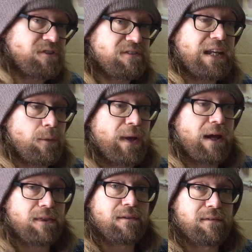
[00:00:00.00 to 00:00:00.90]
just
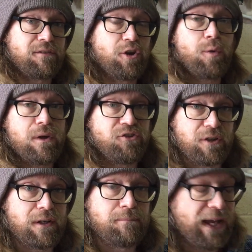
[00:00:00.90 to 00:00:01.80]
anywhere that's as cool as
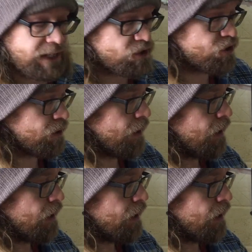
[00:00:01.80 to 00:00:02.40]
you can manage.